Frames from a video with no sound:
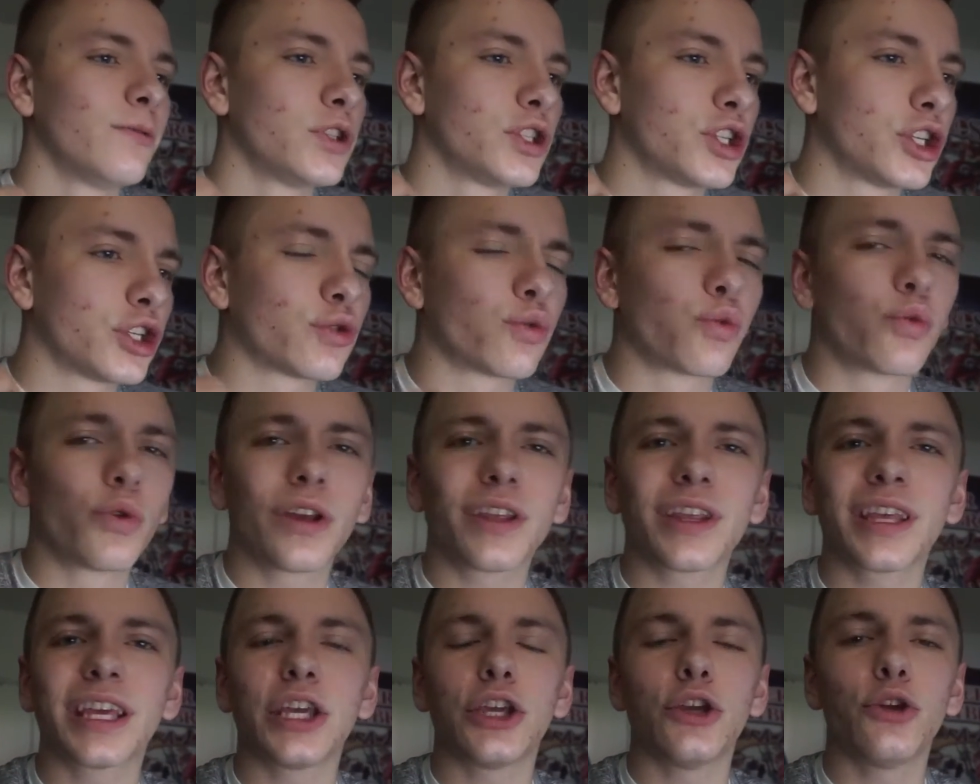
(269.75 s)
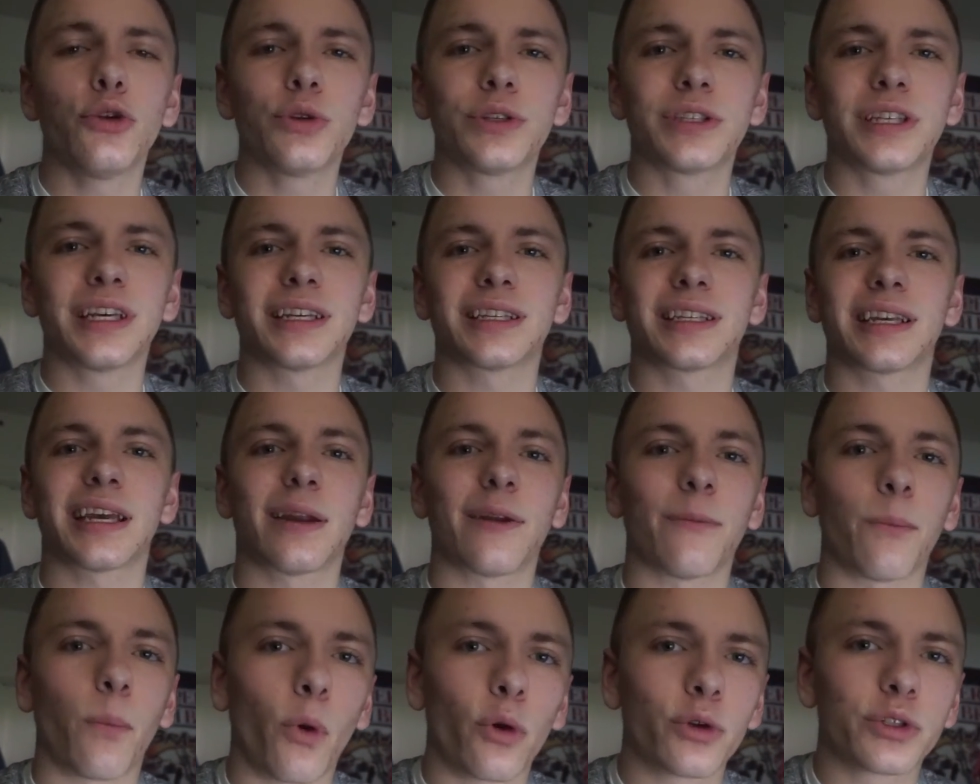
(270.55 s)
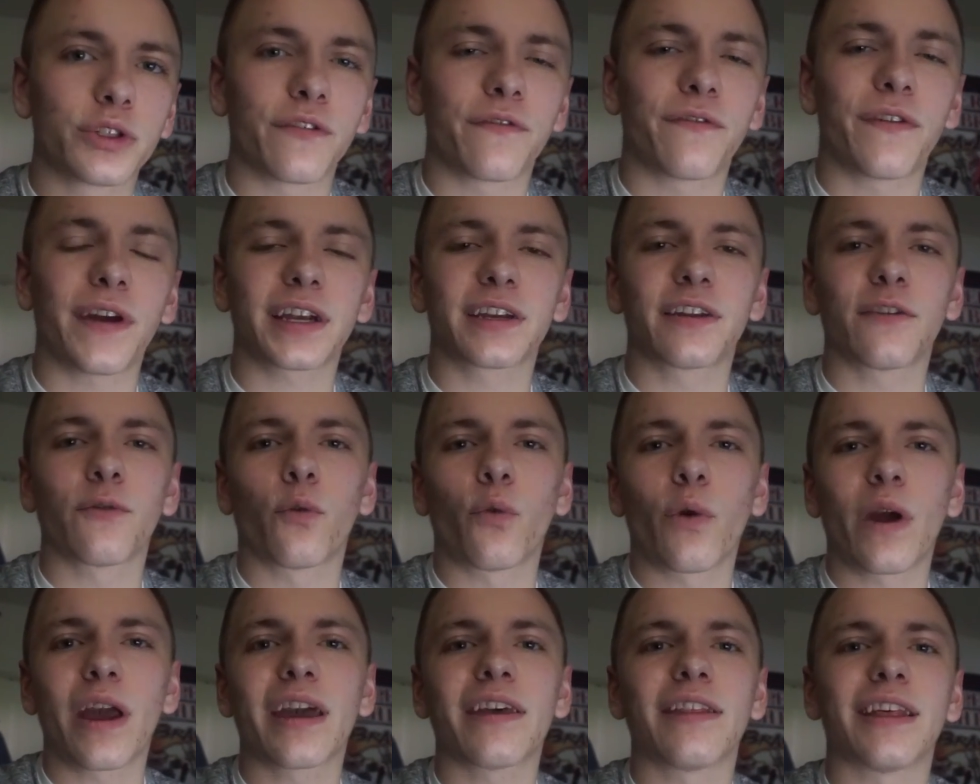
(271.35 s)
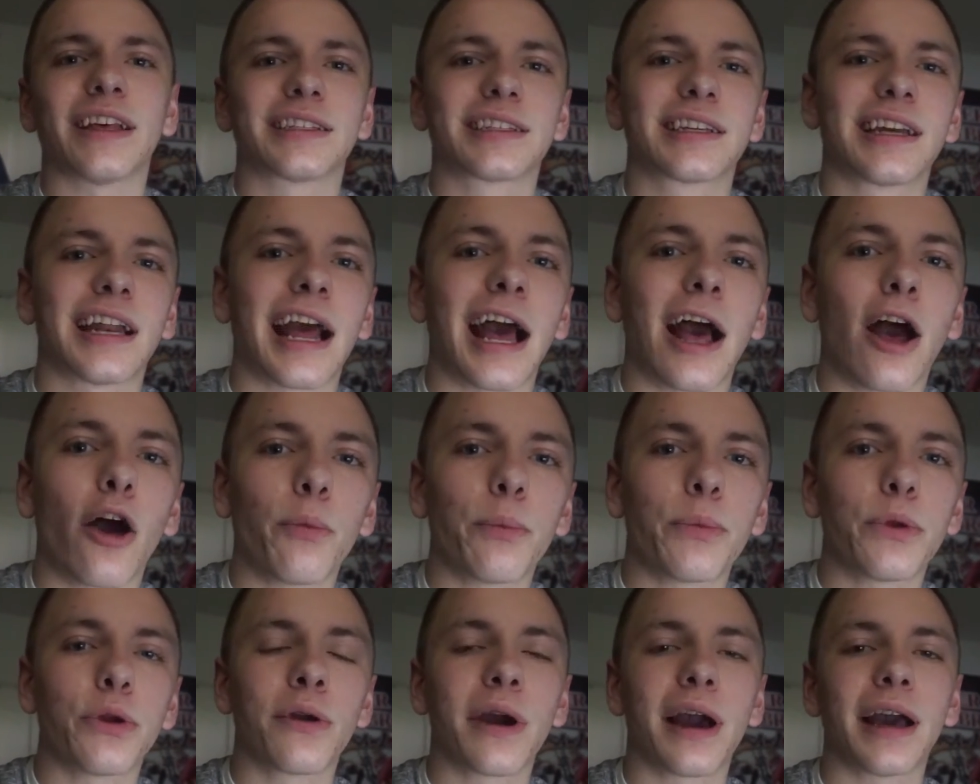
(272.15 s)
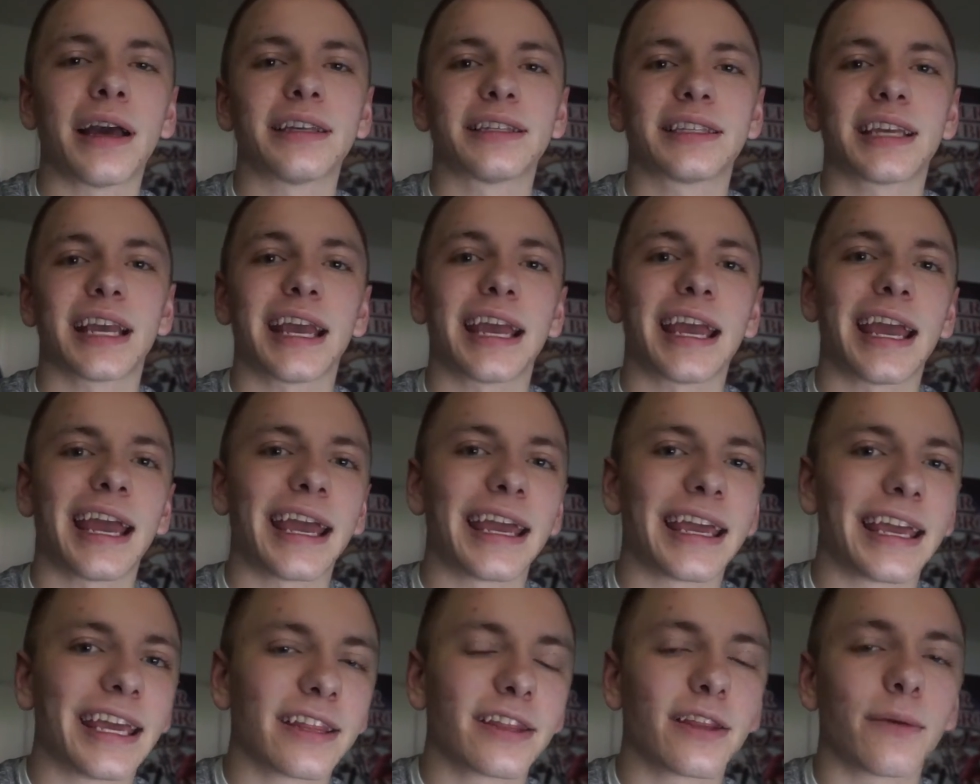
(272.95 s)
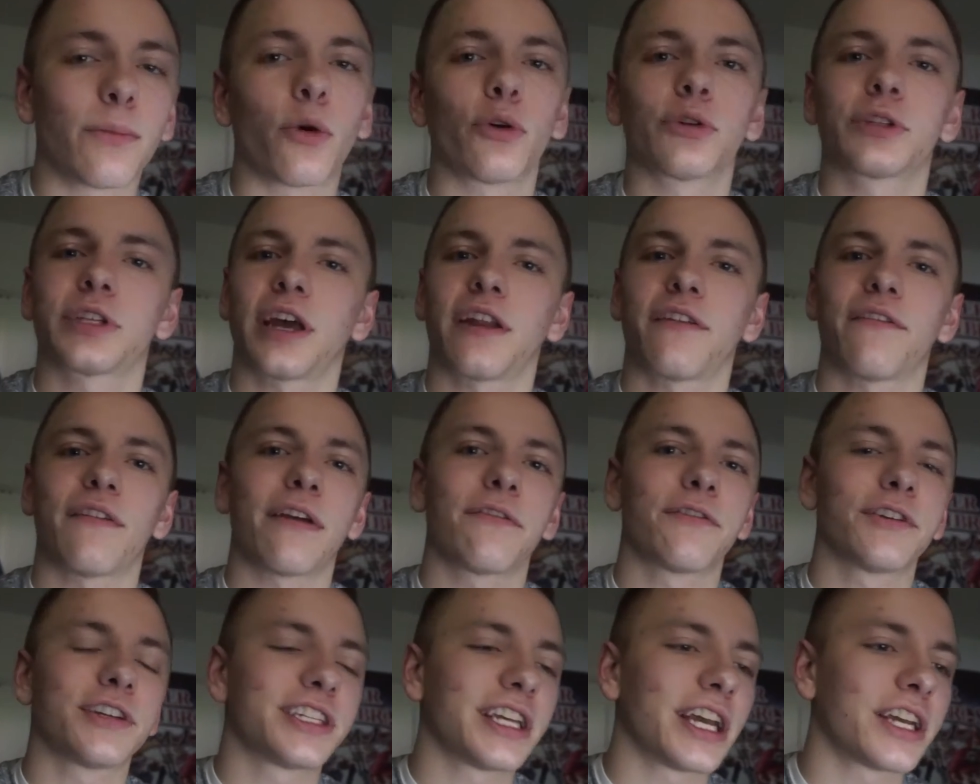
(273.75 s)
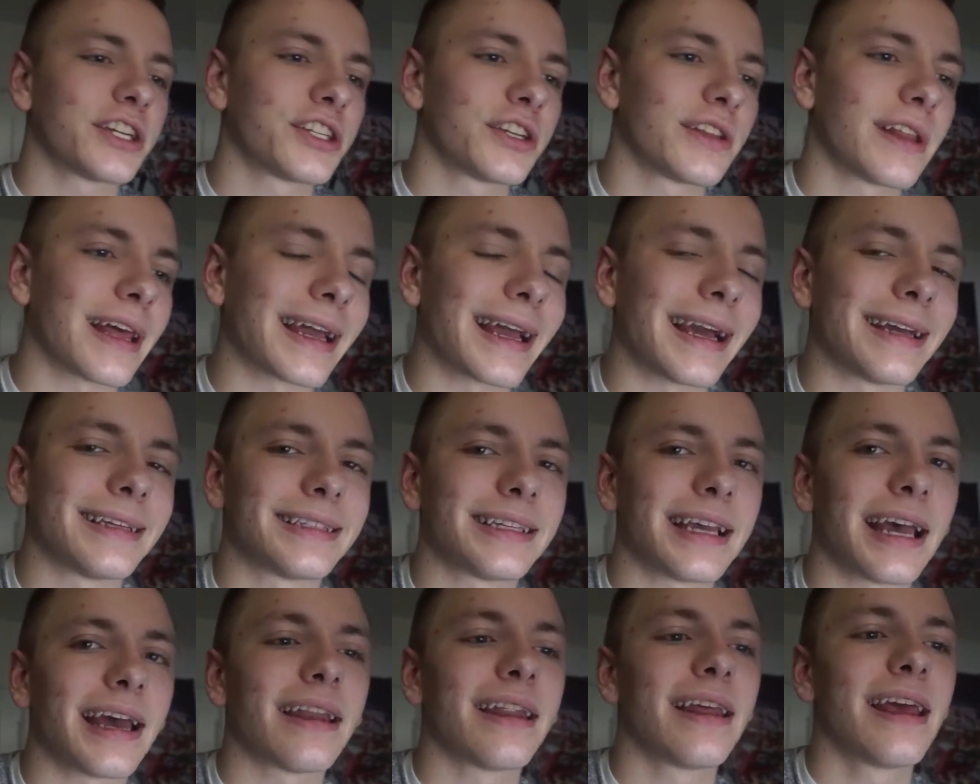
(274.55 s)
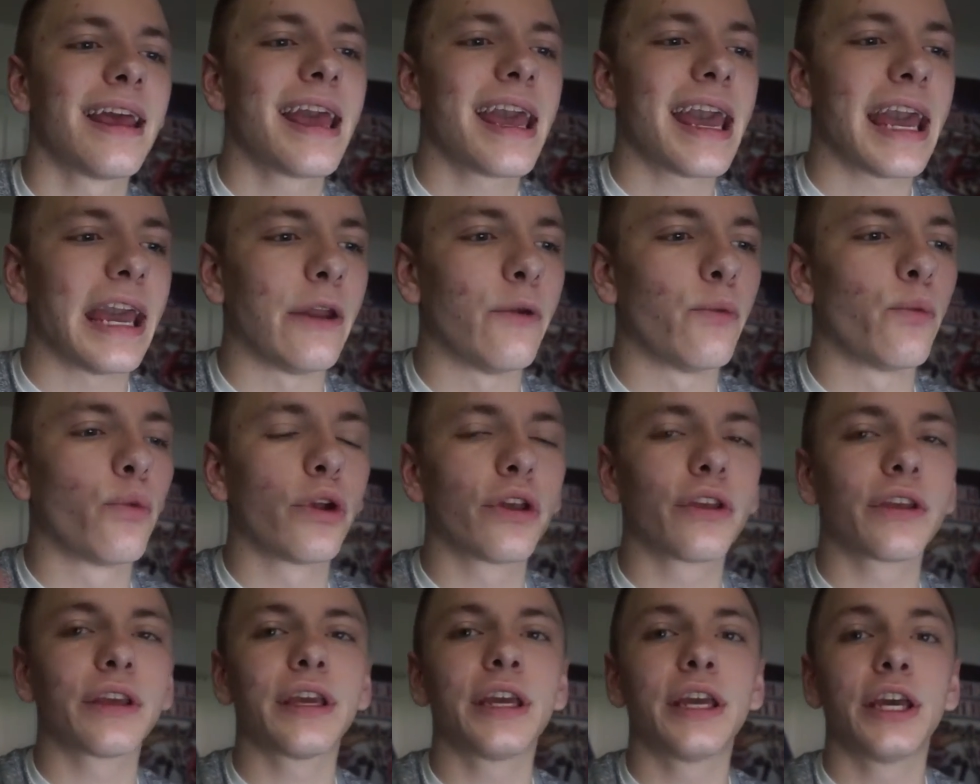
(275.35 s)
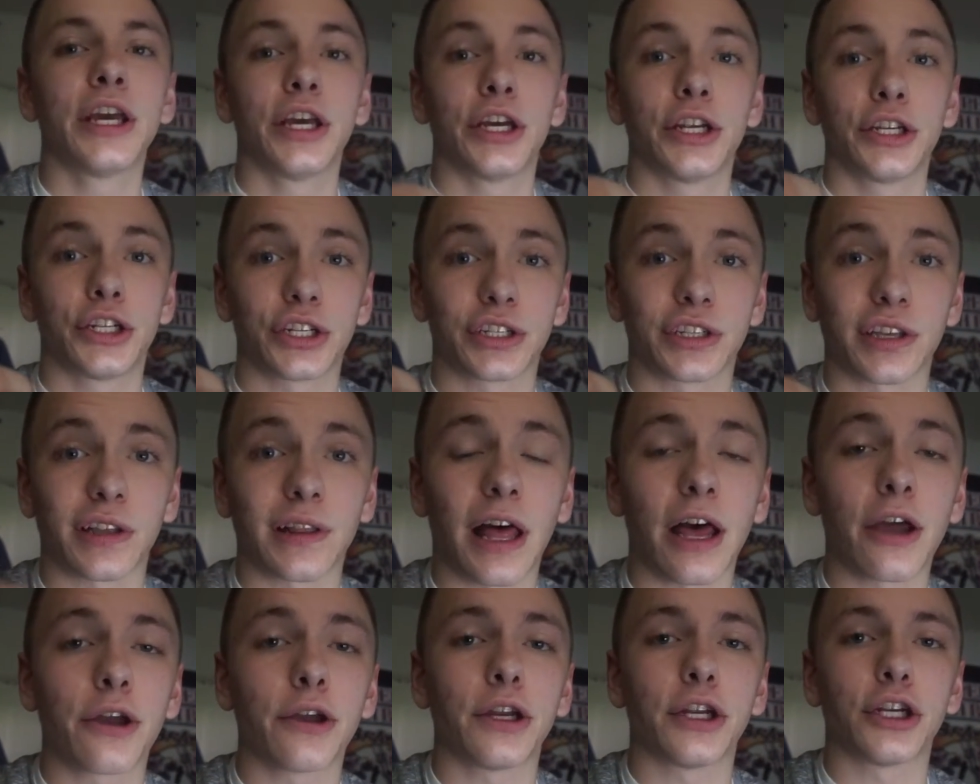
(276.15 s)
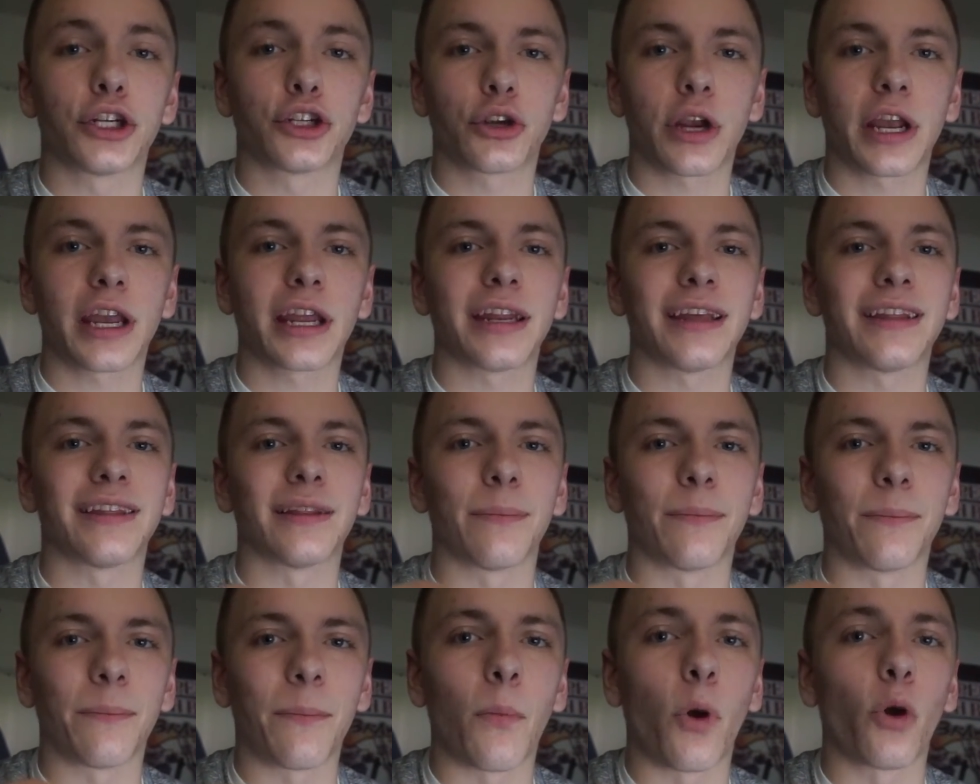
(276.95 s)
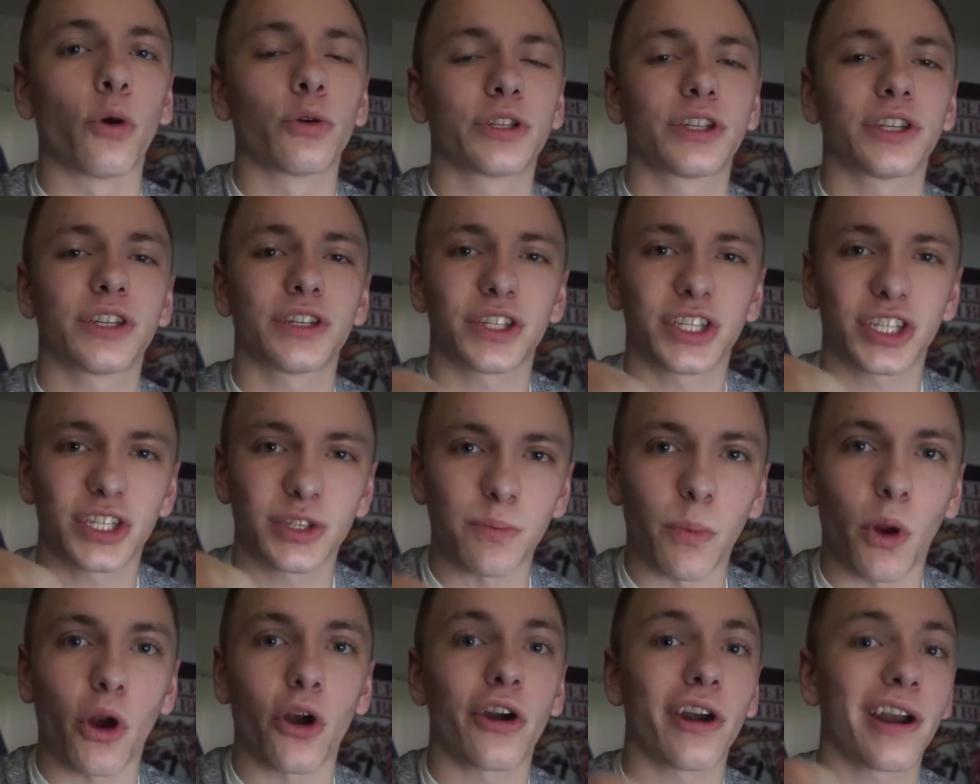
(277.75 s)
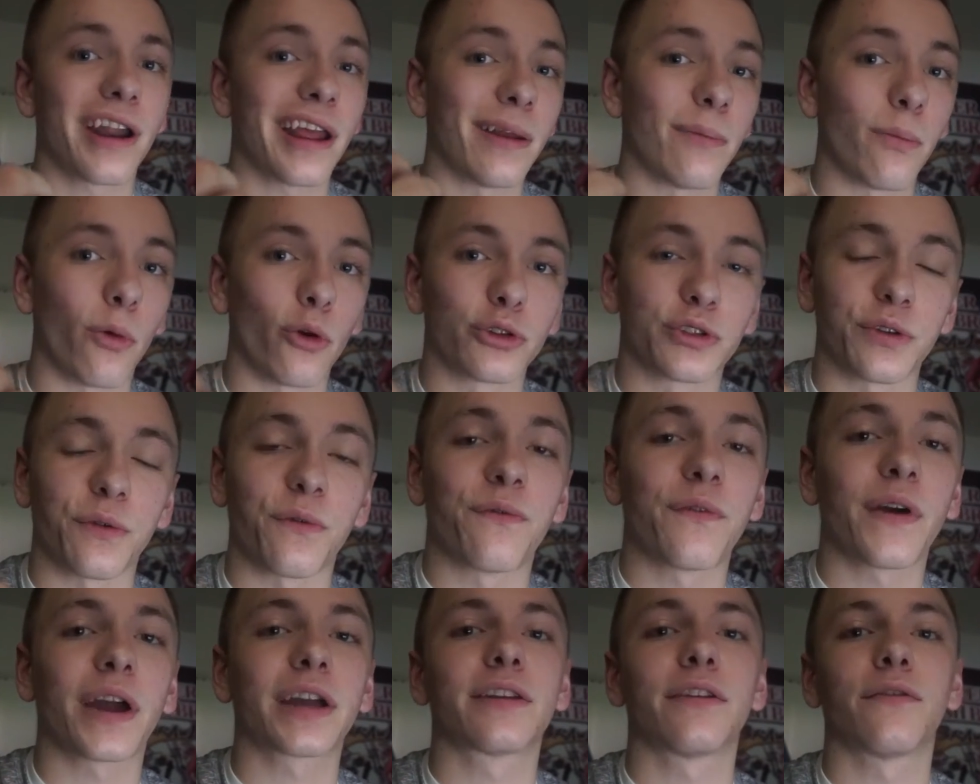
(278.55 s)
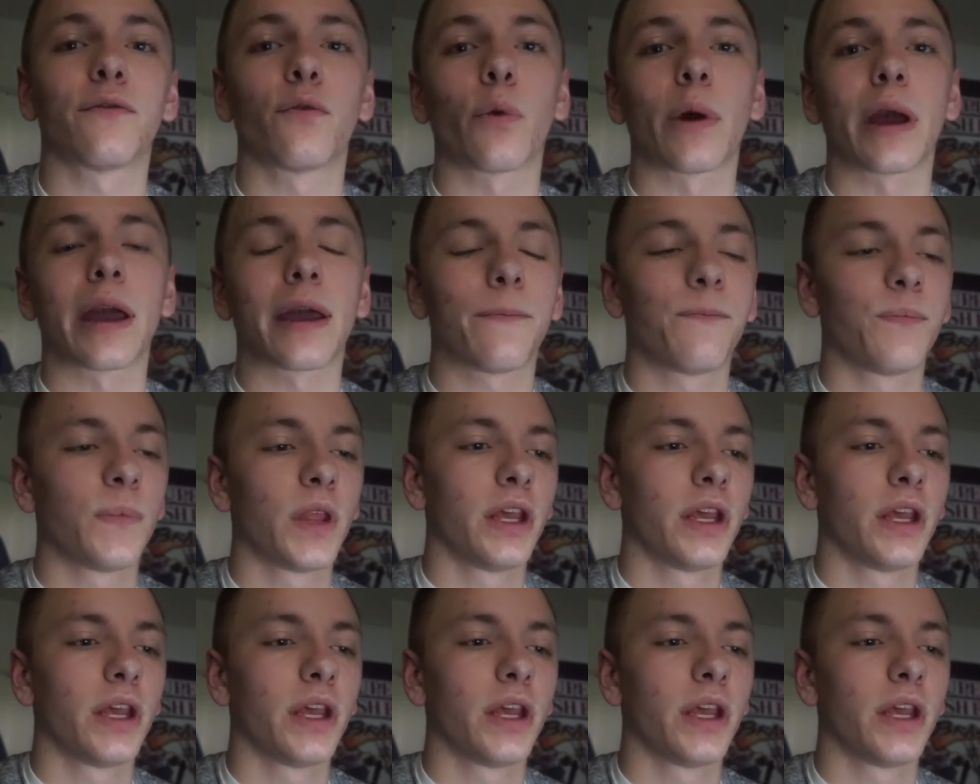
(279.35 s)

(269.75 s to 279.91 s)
just really use this in a most effective way that's going to help you guys get the most out of every session, like I said, and really just allow you to train in the most smart and most effective way.